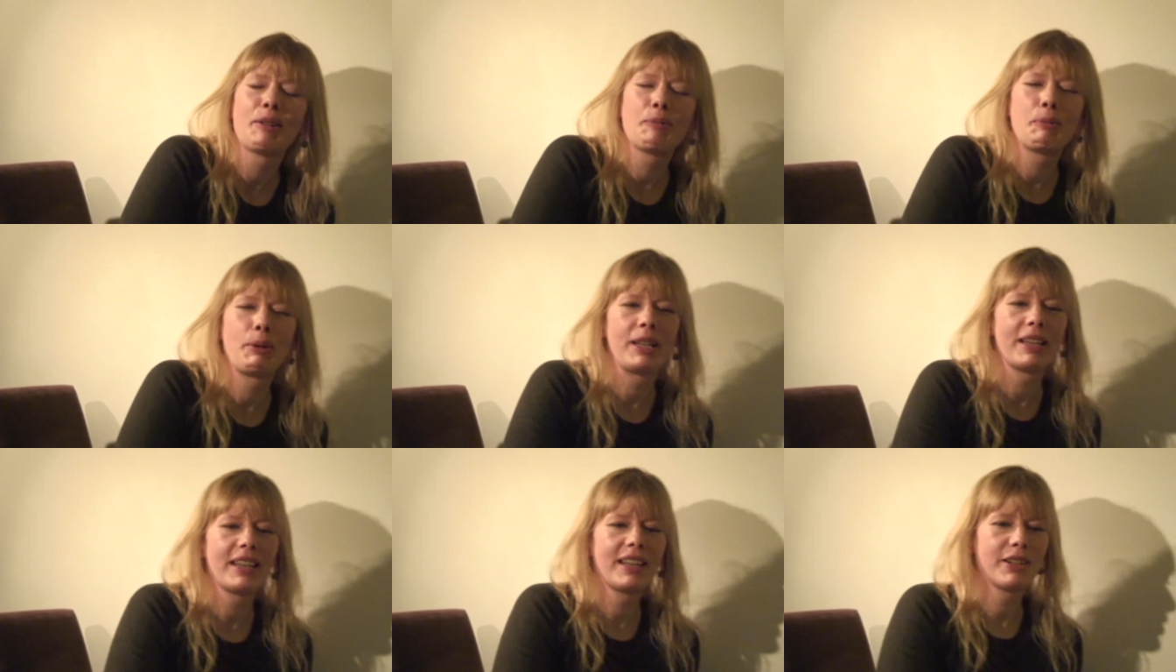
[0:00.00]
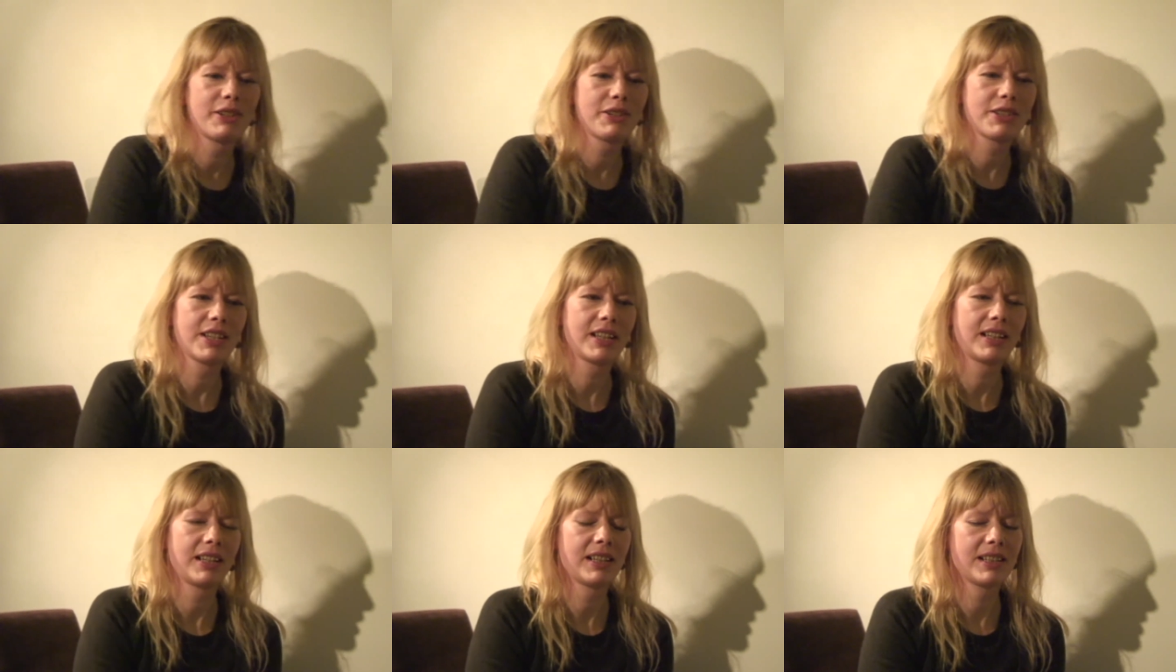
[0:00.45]
but
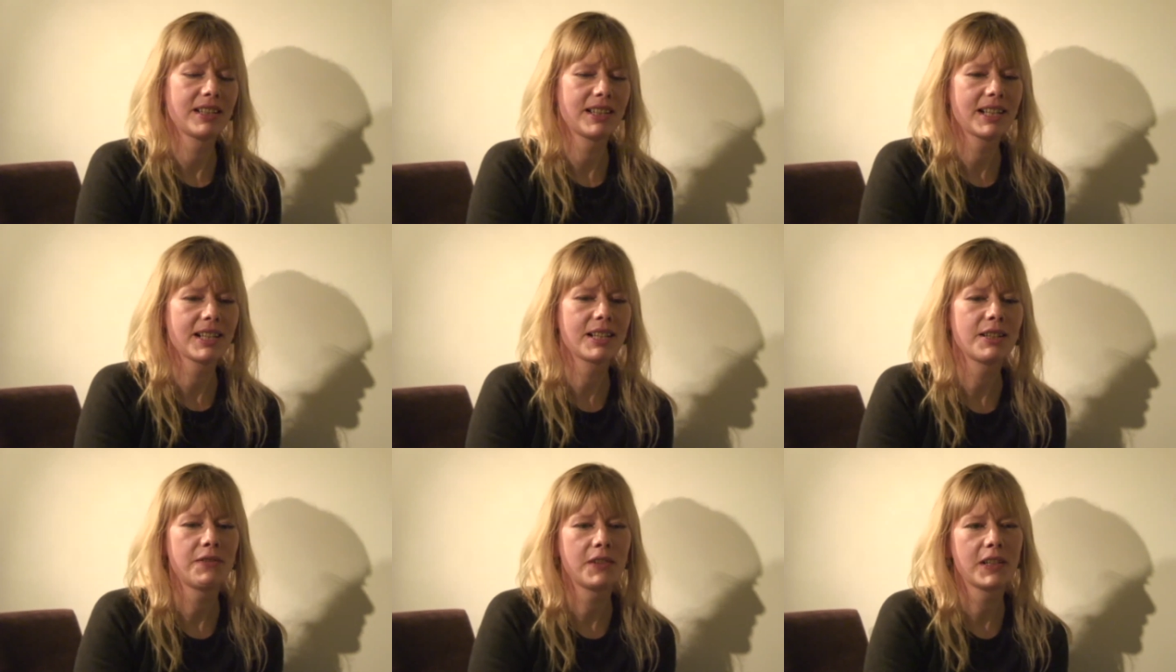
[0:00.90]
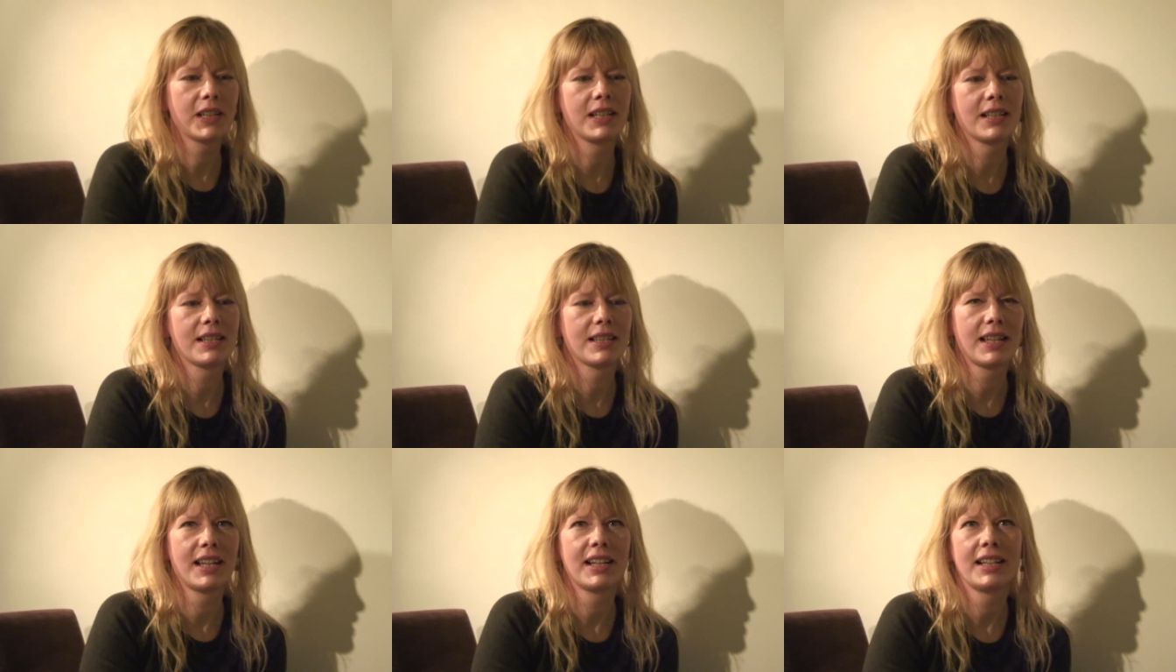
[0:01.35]
there's a
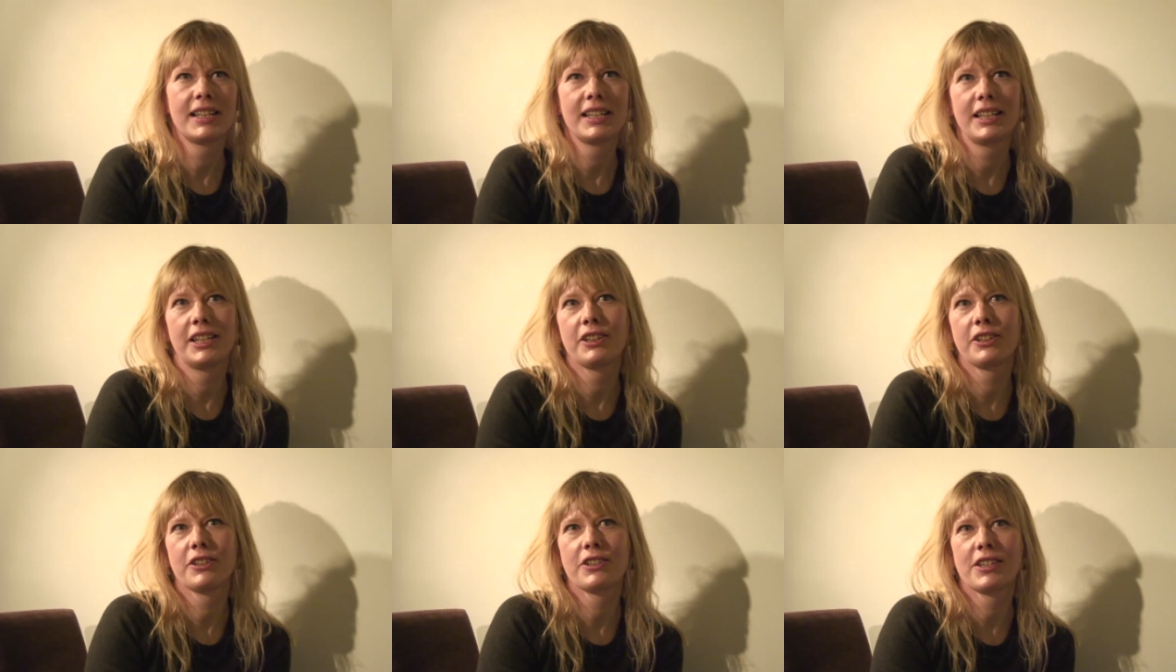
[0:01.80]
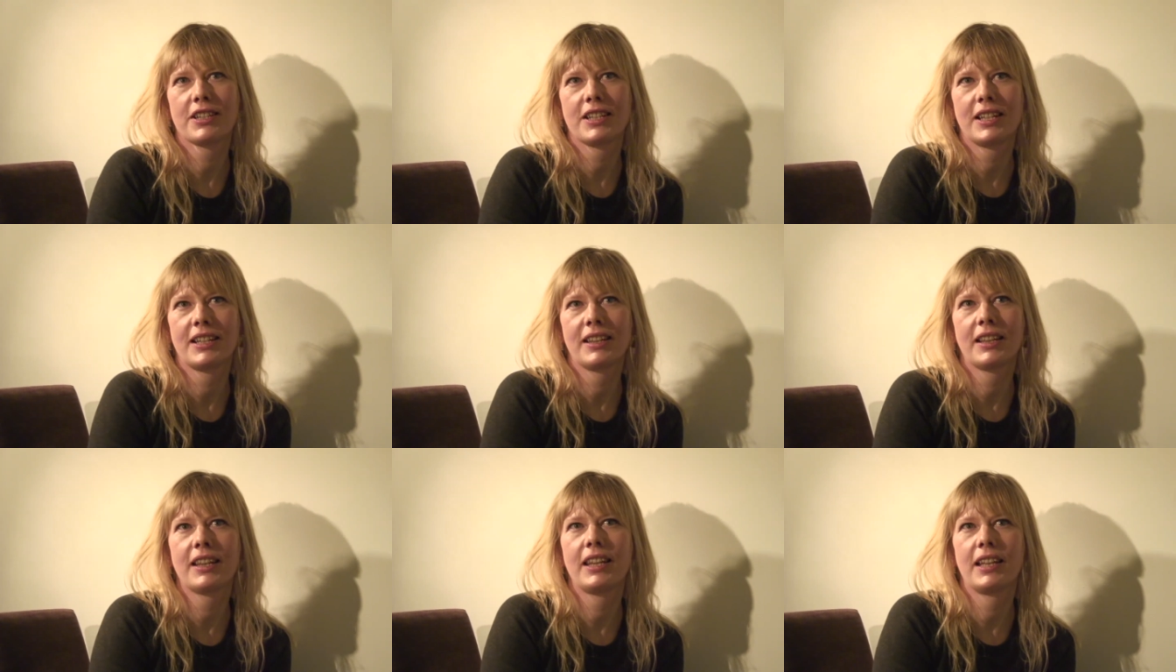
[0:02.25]
significance that inheres
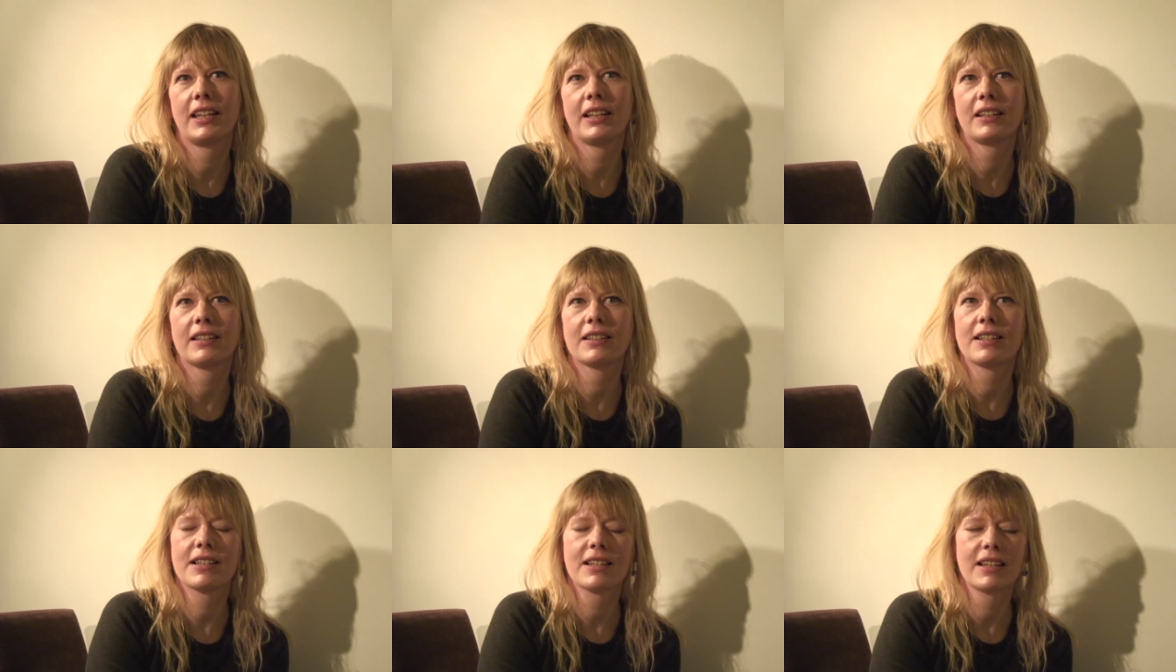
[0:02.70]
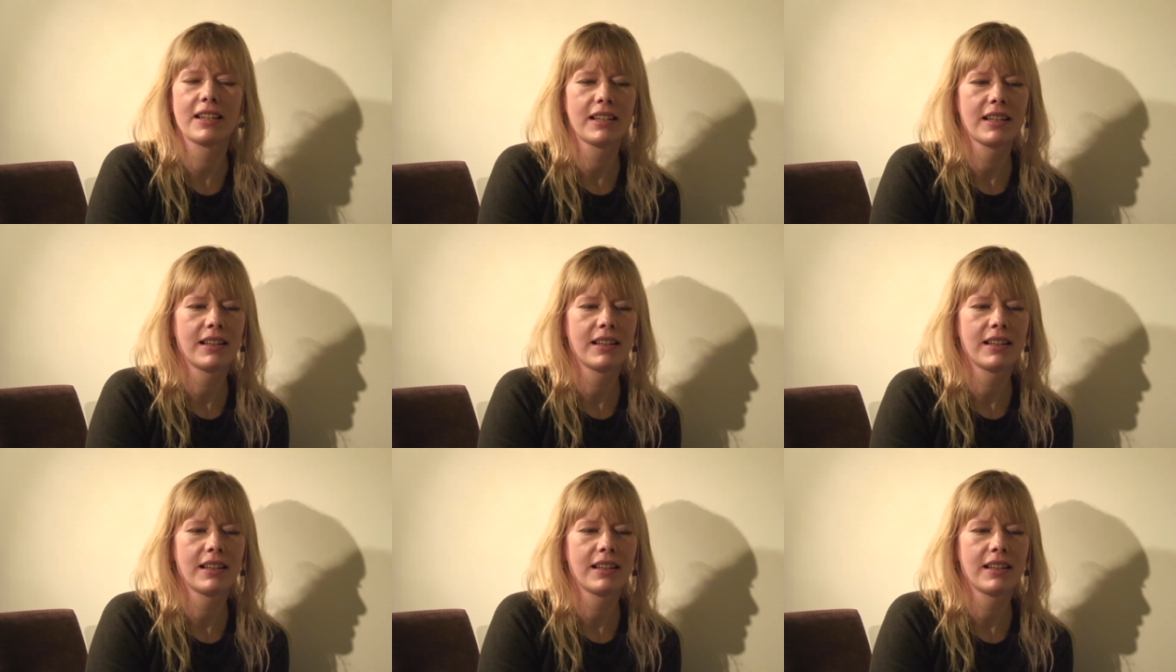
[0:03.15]
in things